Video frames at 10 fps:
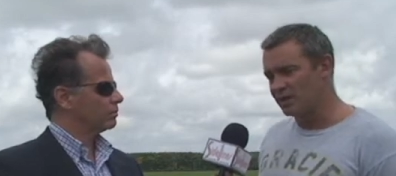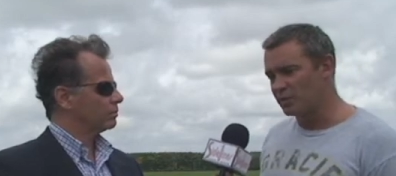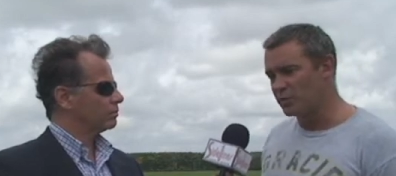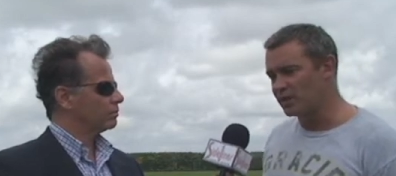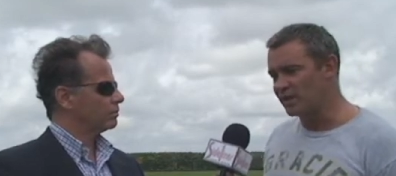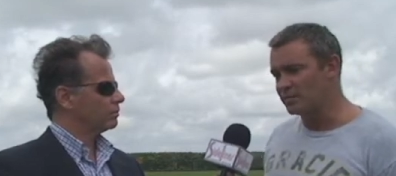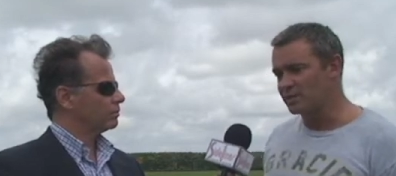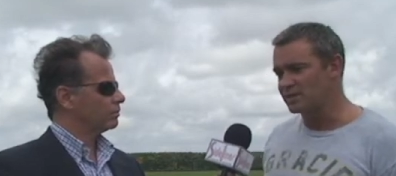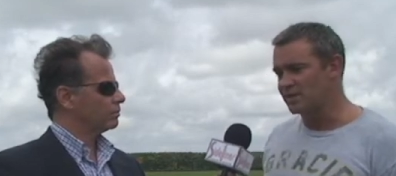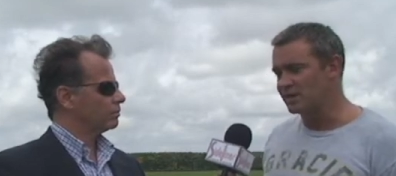Speaker 1: uh, one game at
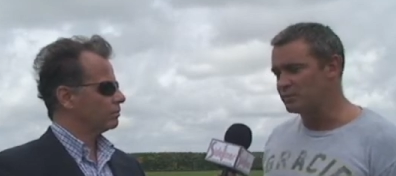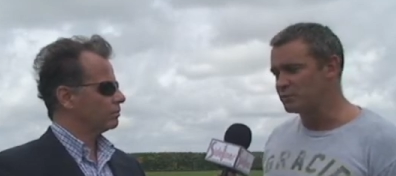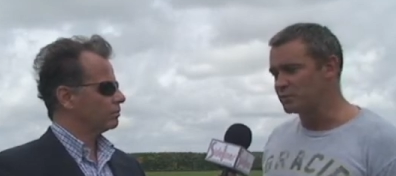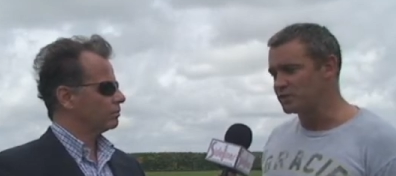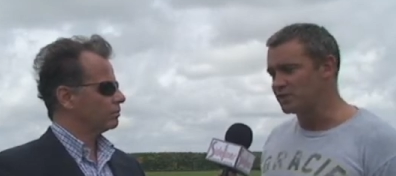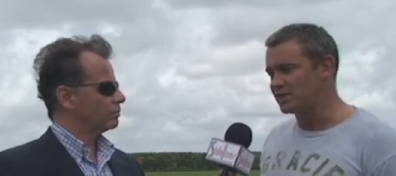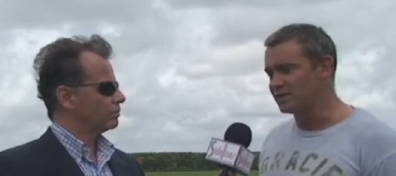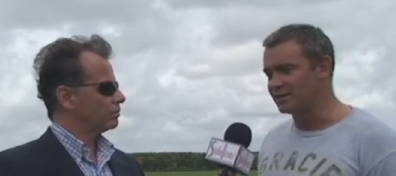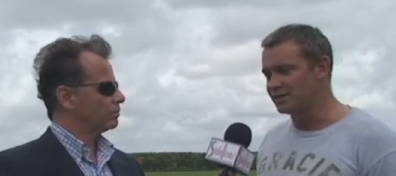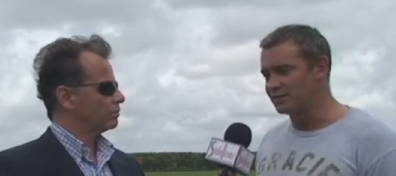a time, and we'll see.
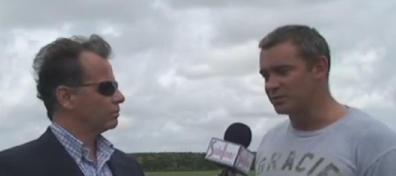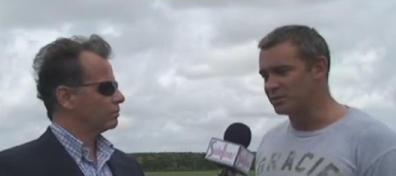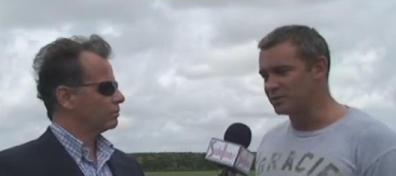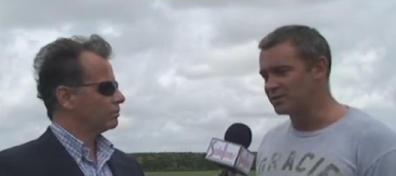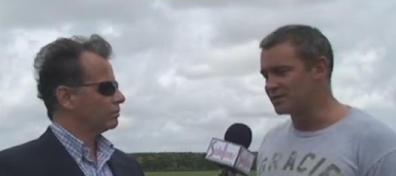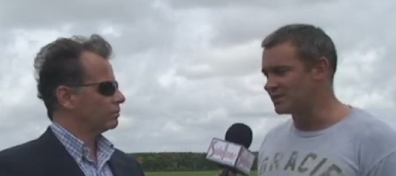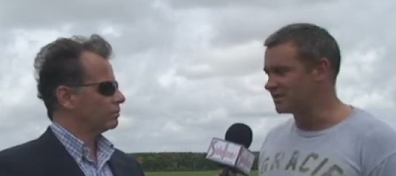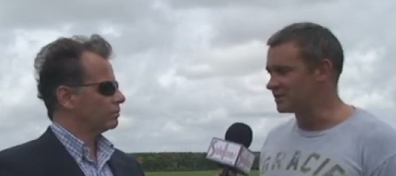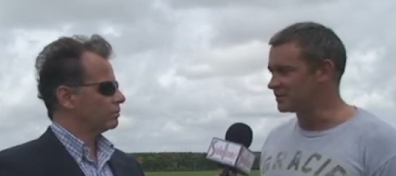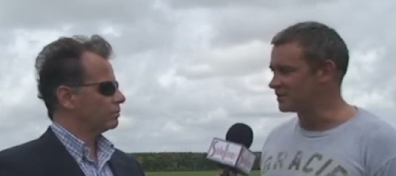You know, we just.
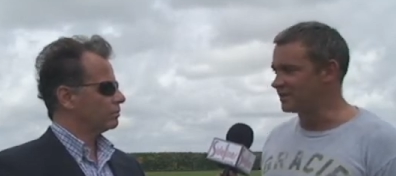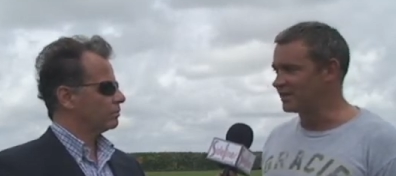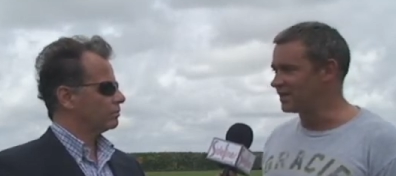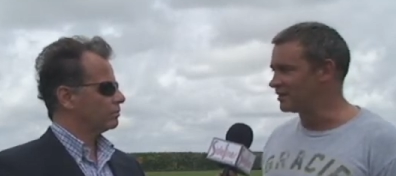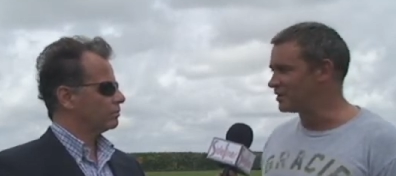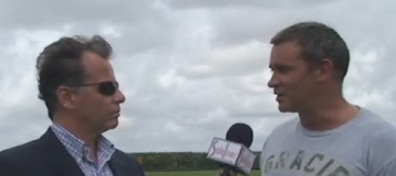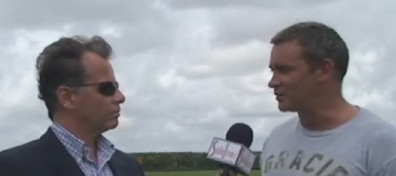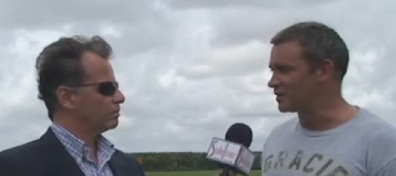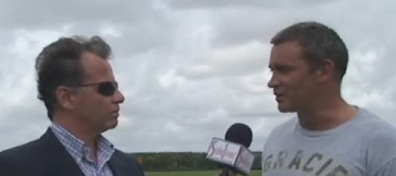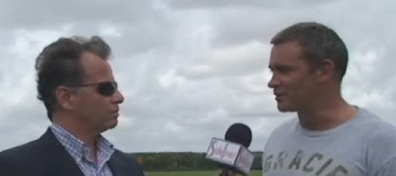Uh, I don't know. I
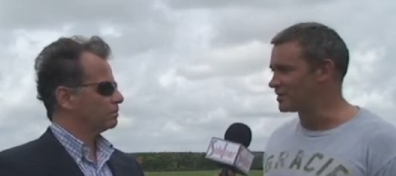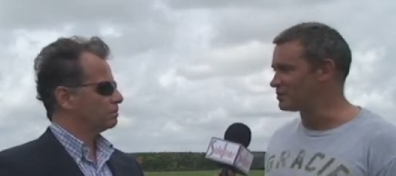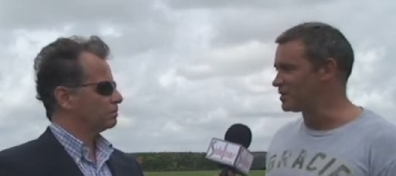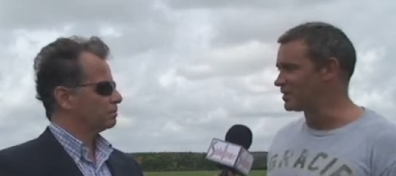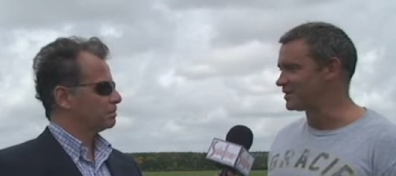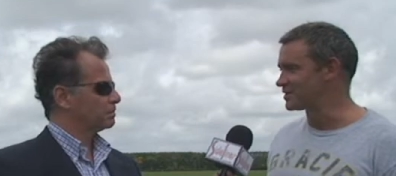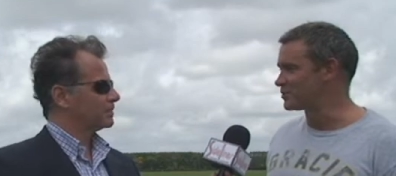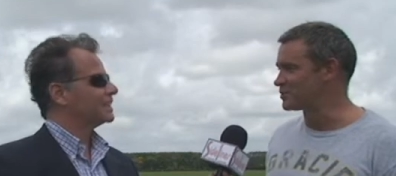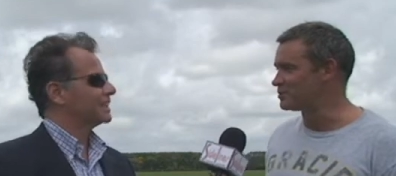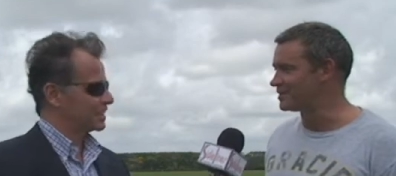don't, I don't think beyond this
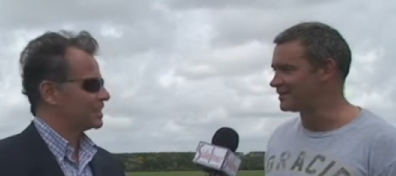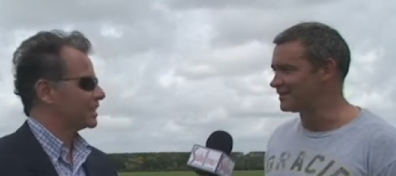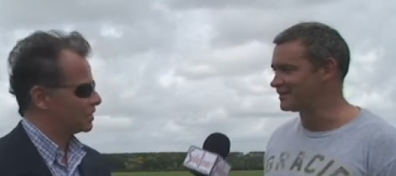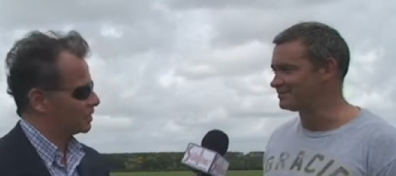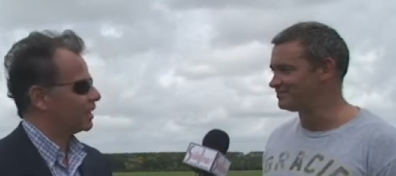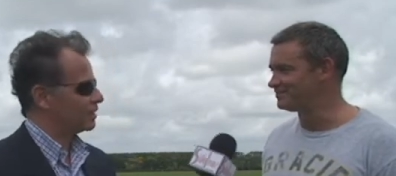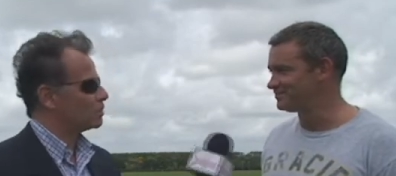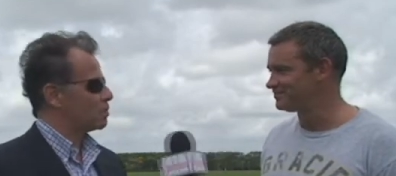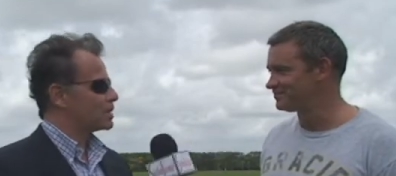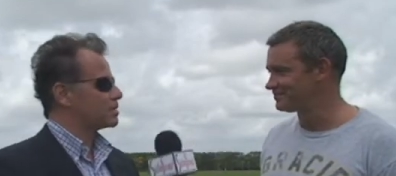tournament. You know.
Speaker 2: Great.
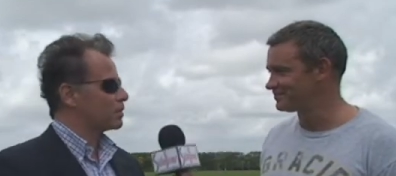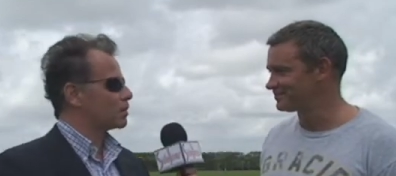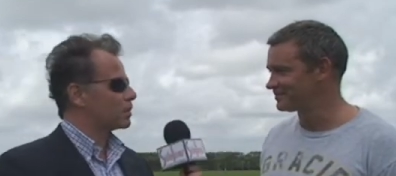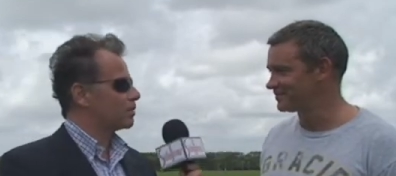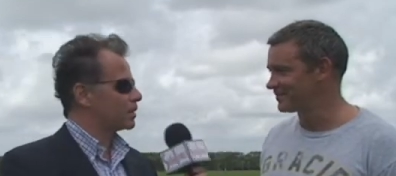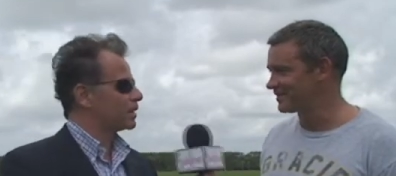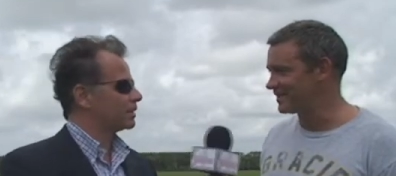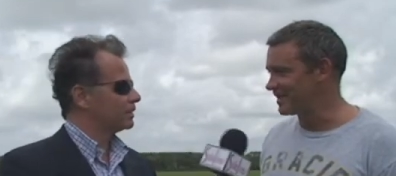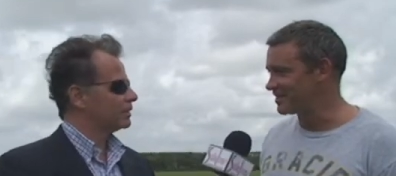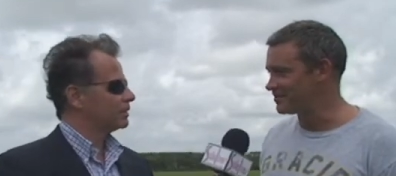Well, best of luck with everything.
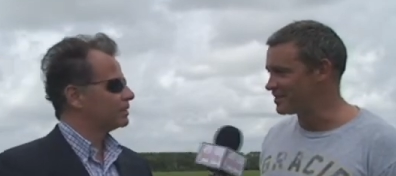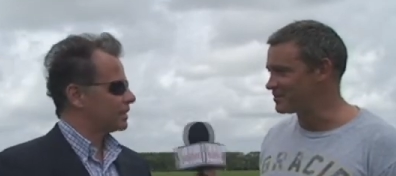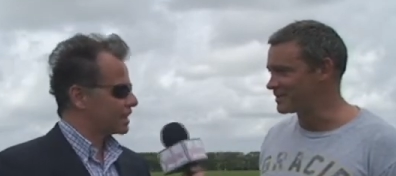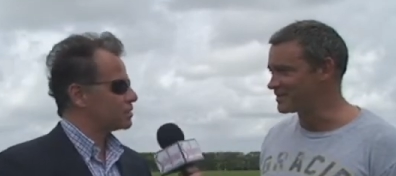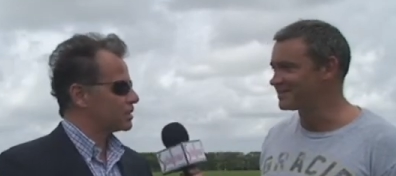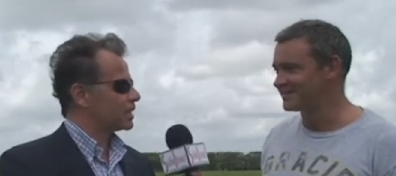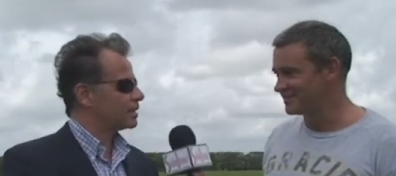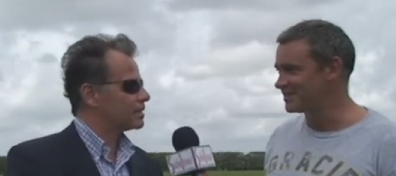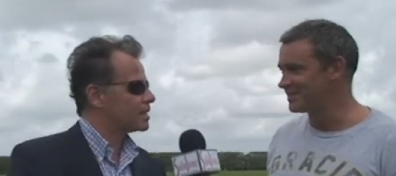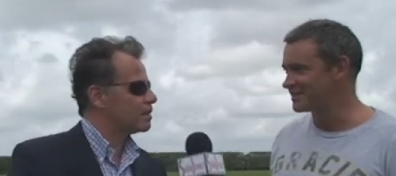Thank you very much. Thanks for
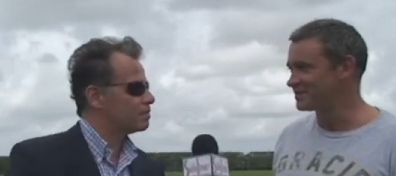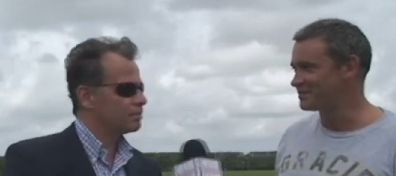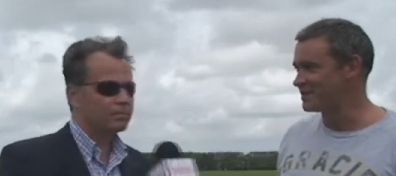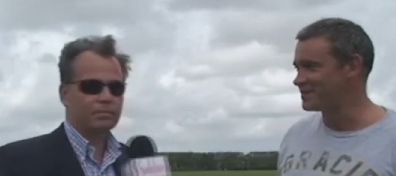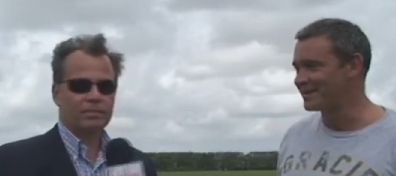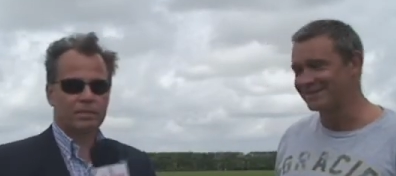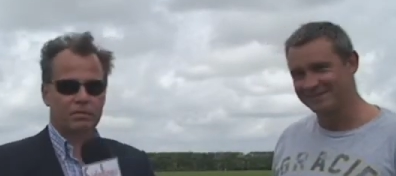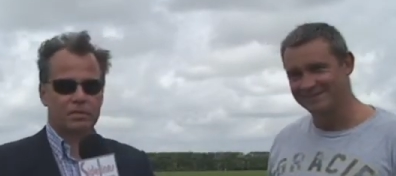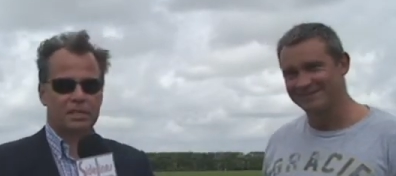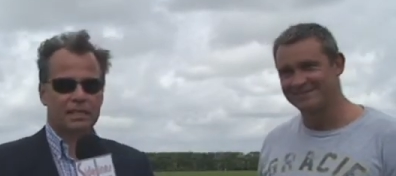taking the Cheers. time. Bye-bye.
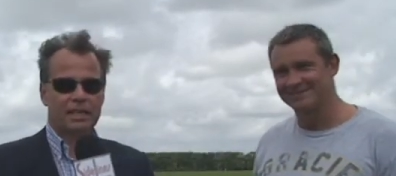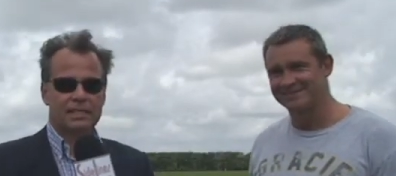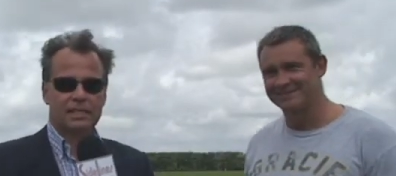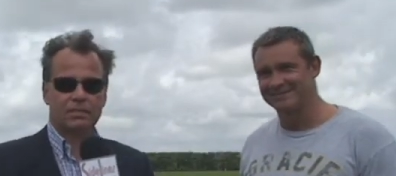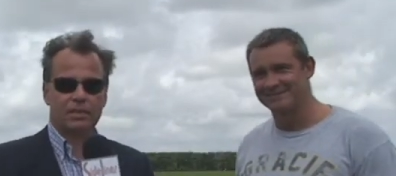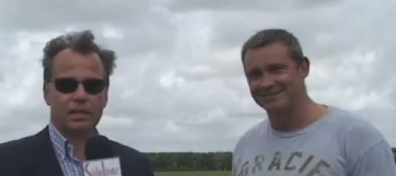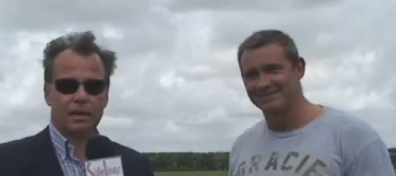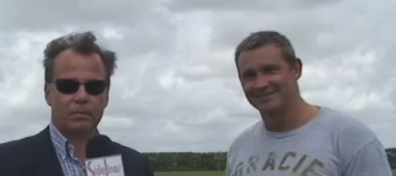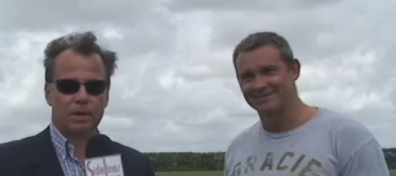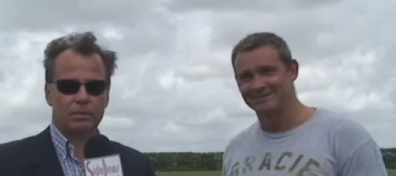For Sidelines TV,
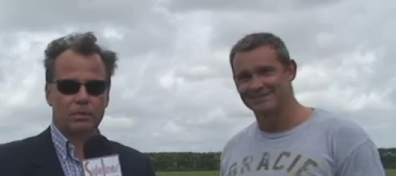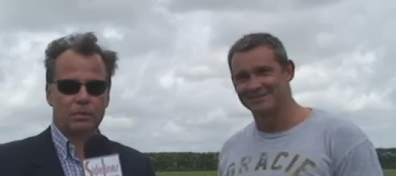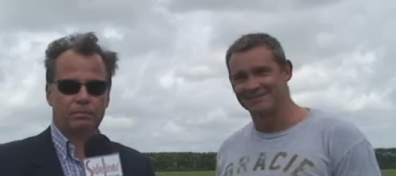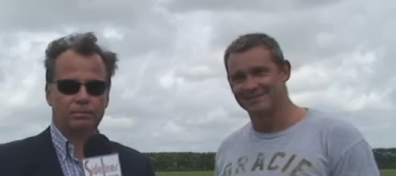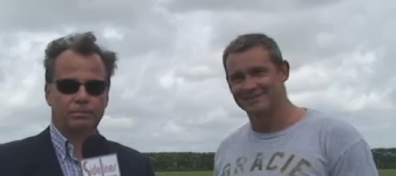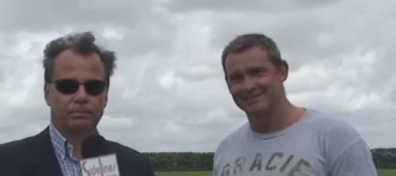I'm Rob Jordan.